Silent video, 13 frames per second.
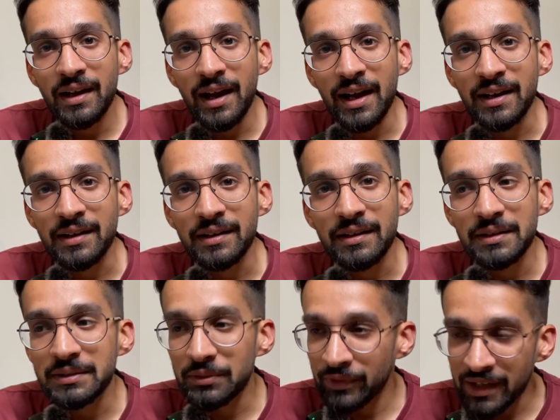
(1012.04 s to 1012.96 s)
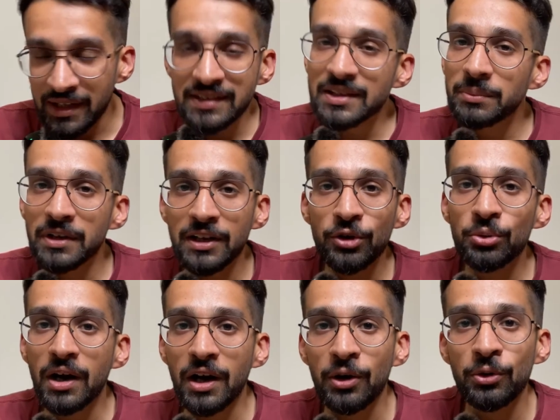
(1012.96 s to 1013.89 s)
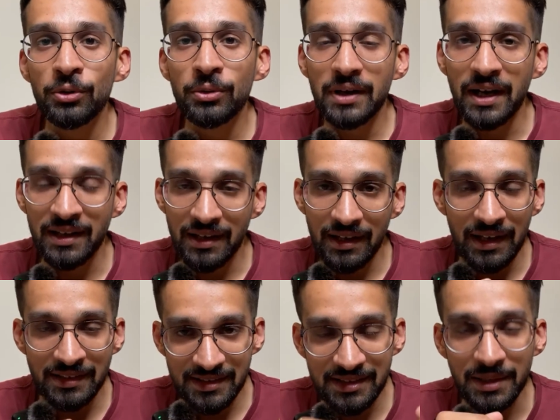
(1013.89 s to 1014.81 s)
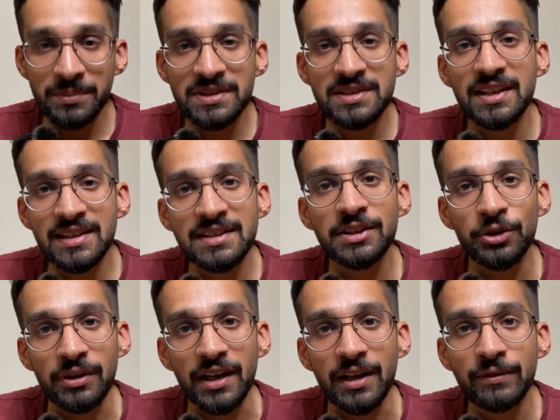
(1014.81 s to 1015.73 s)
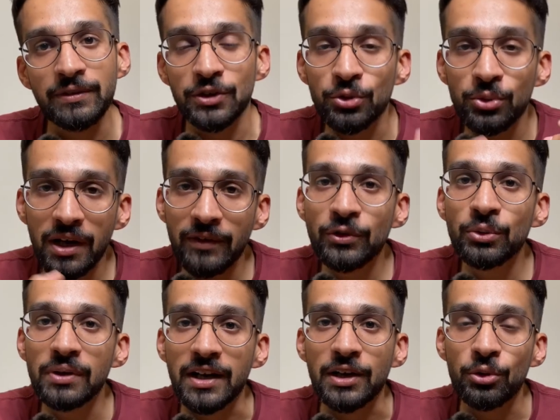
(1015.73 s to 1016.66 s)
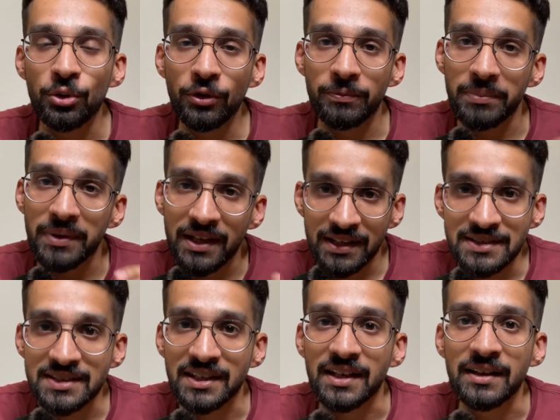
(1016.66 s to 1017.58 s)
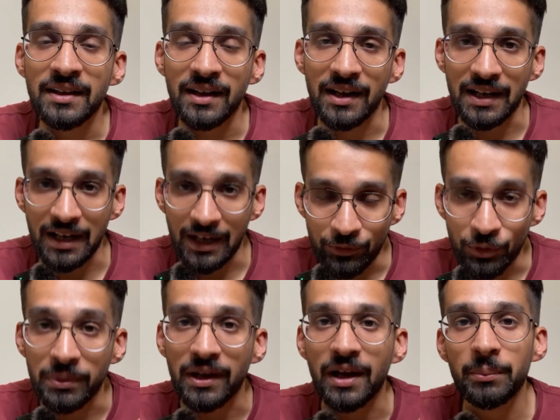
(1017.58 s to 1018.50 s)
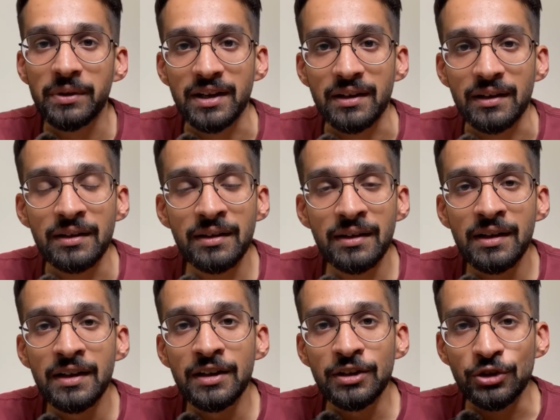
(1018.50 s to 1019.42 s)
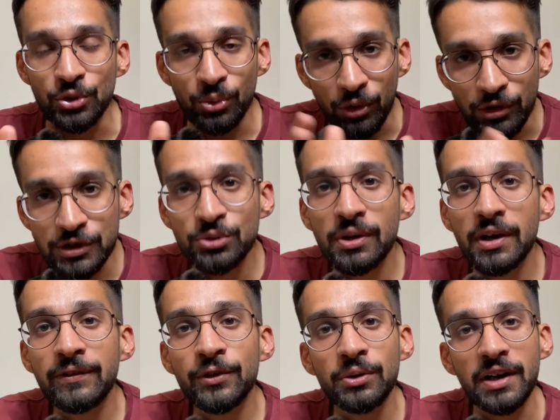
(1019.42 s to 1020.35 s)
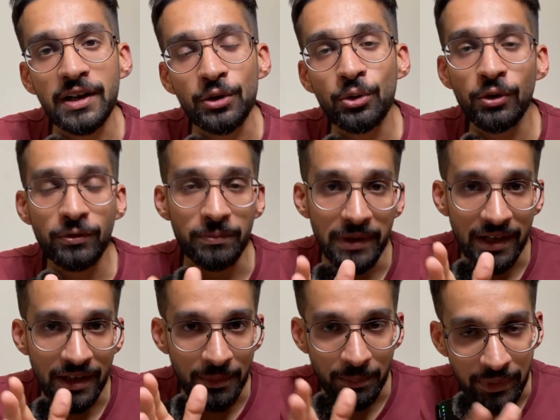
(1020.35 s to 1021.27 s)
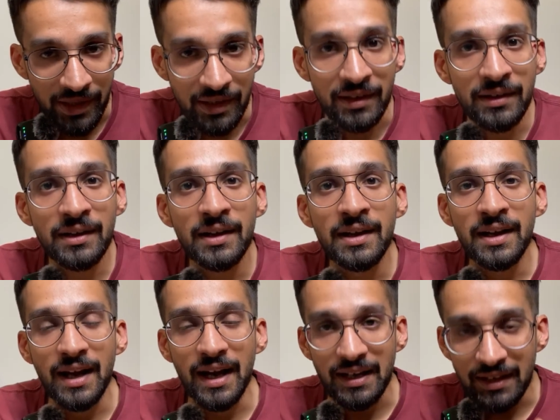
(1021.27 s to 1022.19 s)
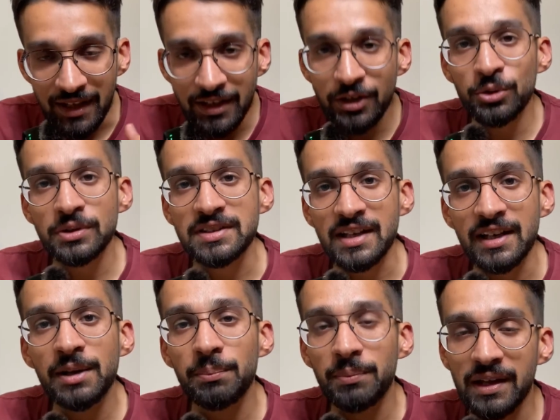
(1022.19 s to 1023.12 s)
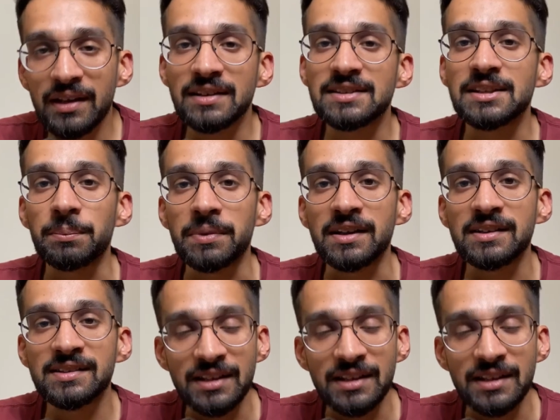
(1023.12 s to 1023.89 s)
And very similar to how at some stage in your life you have to let go of being a child and have to become an adult, you also have to let go of being a parent and let your child be a separate